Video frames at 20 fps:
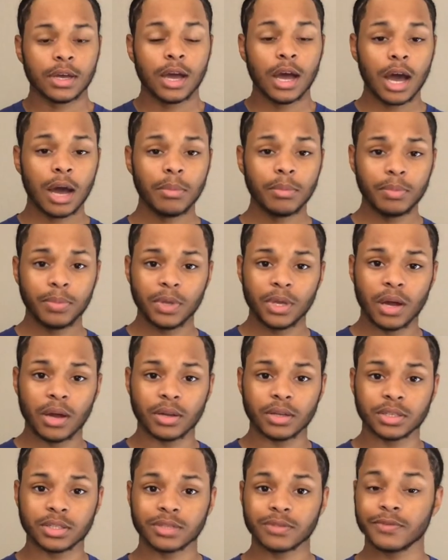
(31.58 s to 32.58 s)
I'm gonna be
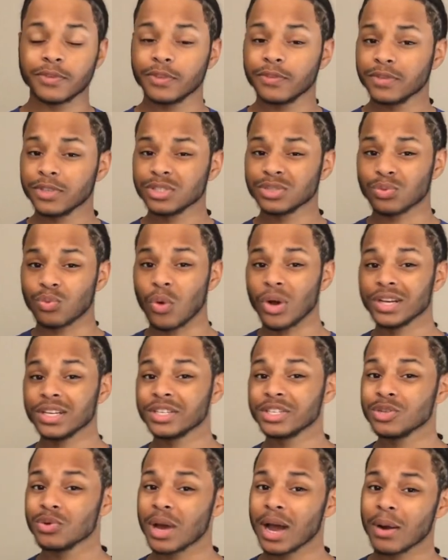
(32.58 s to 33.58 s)
honest, for the first one to
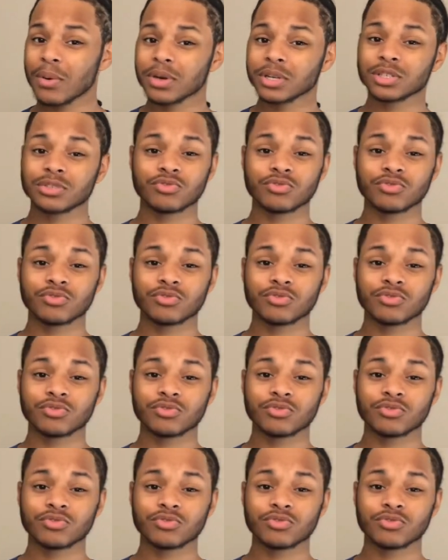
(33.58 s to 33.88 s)
two hours,